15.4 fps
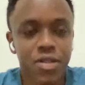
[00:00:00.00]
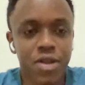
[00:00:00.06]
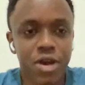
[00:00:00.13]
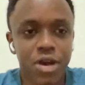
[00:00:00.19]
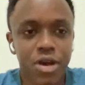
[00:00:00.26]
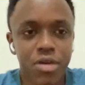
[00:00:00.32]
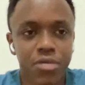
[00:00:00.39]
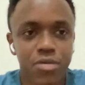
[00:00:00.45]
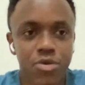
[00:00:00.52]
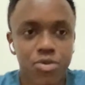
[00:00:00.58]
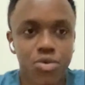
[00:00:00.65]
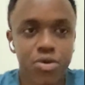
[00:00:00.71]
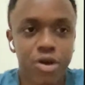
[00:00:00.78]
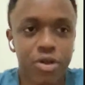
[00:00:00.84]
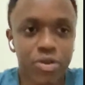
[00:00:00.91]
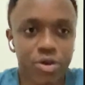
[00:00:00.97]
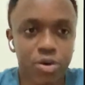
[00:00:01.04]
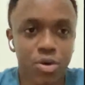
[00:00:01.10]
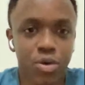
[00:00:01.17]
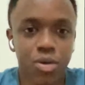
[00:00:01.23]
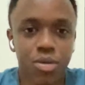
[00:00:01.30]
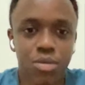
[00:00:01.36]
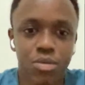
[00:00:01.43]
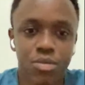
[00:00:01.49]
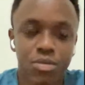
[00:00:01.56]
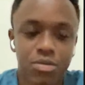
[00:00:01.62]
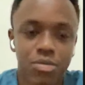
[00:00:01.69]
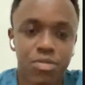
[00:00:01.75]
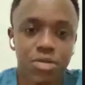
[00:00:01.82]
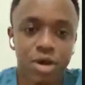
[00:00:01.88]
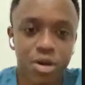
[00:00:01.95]
they're students, so
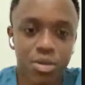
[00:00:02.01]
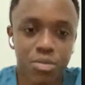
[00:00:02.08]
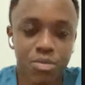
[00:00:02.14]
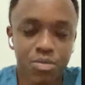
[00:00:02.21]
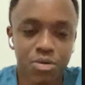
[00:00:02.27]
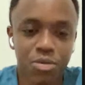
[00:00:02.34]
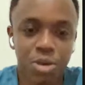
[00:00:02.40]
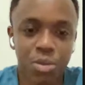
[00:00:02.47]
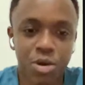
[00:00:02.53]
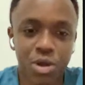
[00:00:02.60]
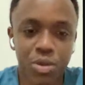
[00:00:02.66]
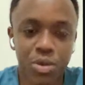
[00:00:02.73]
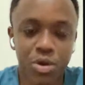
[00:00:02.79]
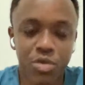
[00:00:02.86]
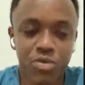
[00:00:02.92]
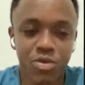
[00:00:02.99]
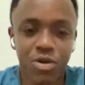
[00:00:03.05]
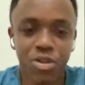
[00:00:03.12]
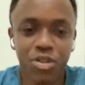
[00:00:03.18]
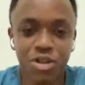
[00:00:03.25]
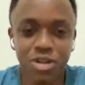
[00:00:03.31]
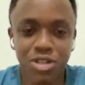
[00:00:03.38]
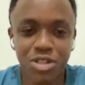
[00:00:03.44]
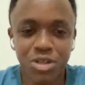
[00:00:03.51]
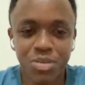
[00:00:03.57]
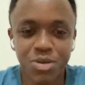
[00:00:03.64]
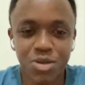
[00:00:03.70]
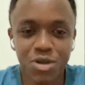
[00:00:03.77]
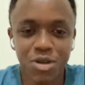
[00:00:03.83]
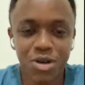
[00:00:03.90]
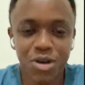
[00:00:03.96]
they're probably looking for internships.